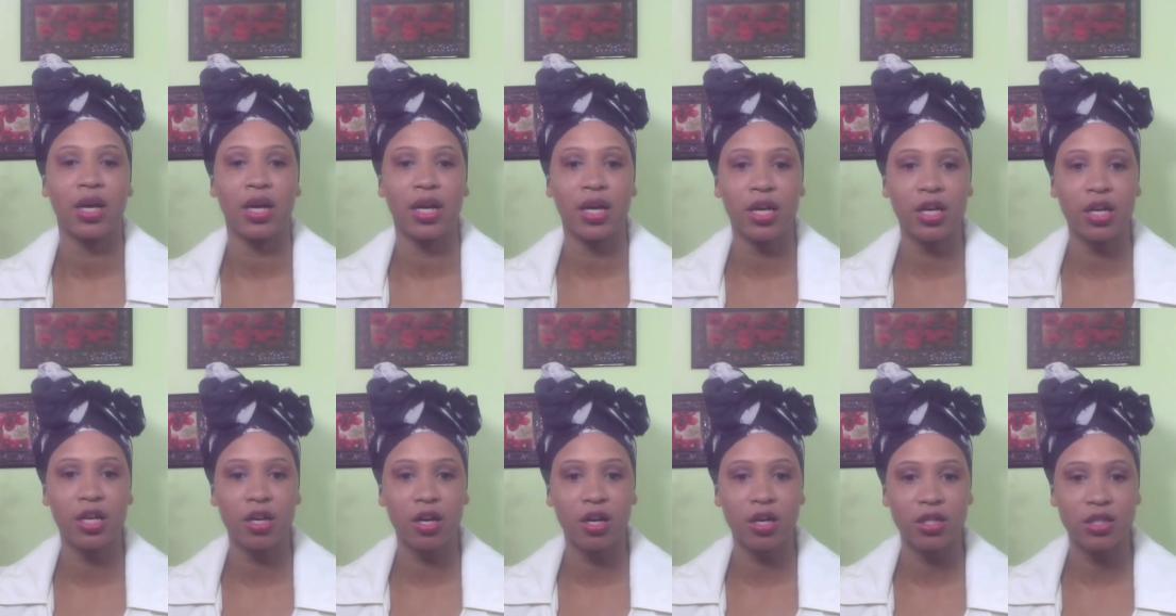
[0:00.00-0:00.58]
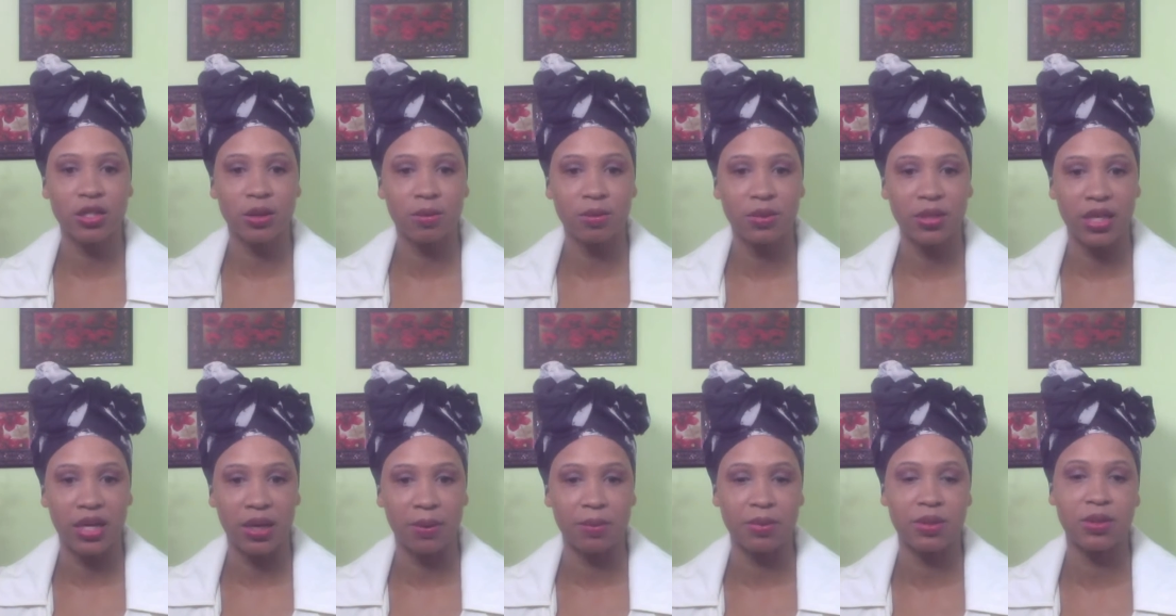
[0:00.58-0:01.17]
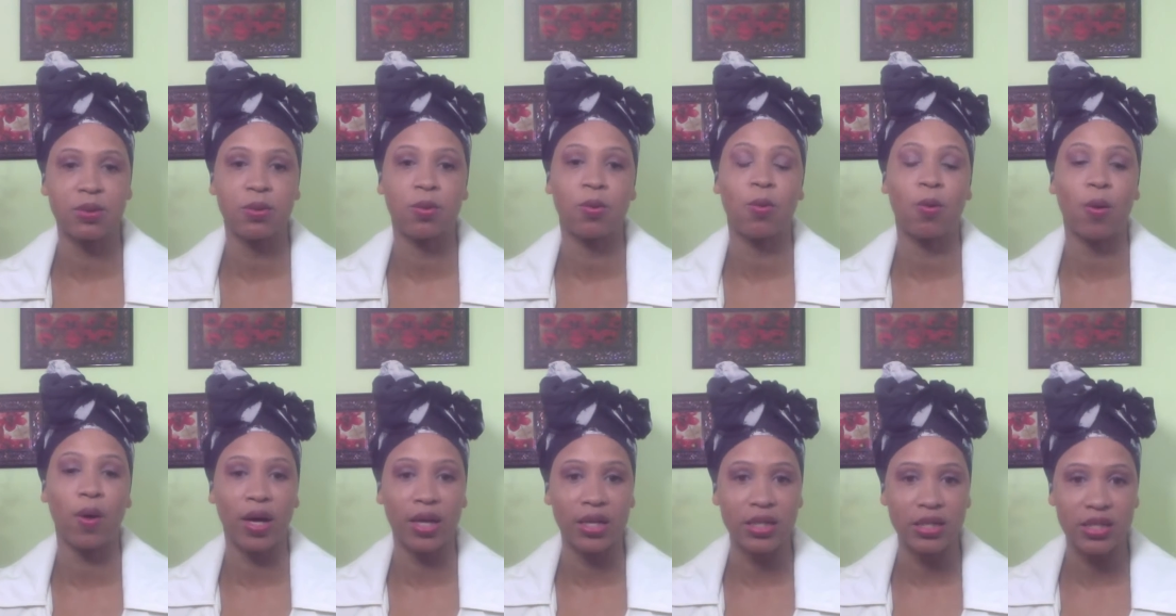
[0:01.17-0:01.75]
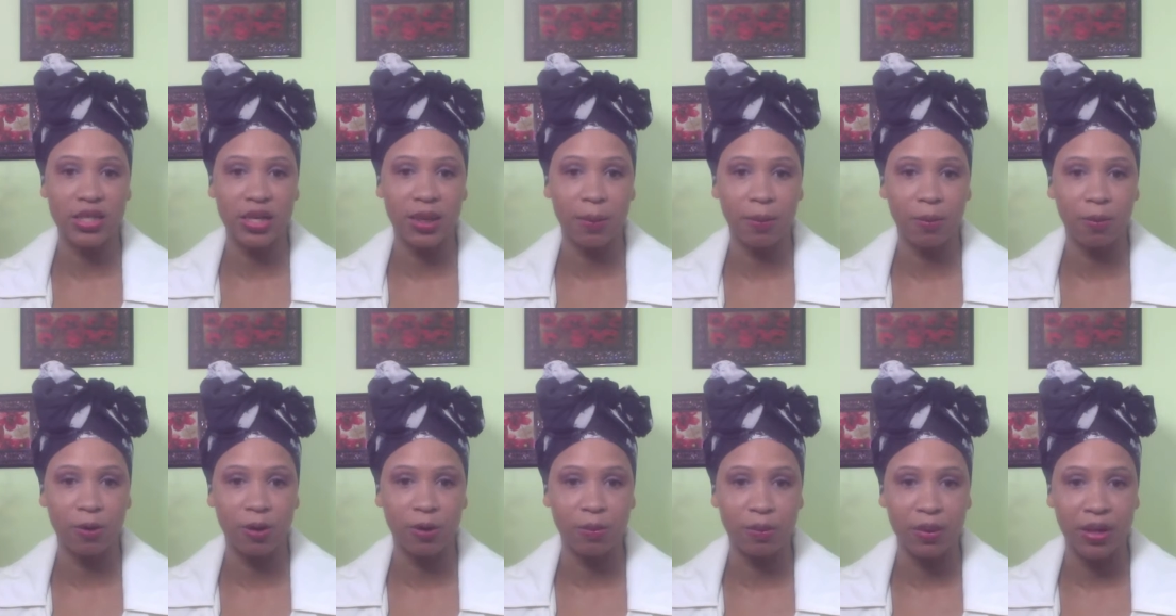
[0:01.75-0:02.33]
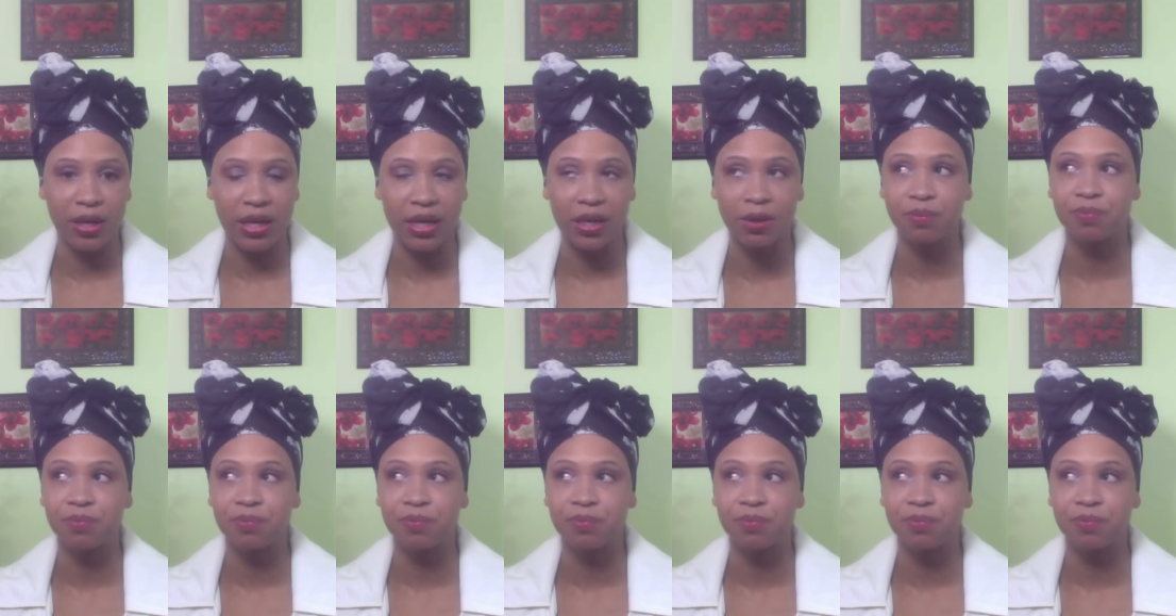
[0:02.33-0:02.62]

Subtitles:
Here are some tips. One tip would be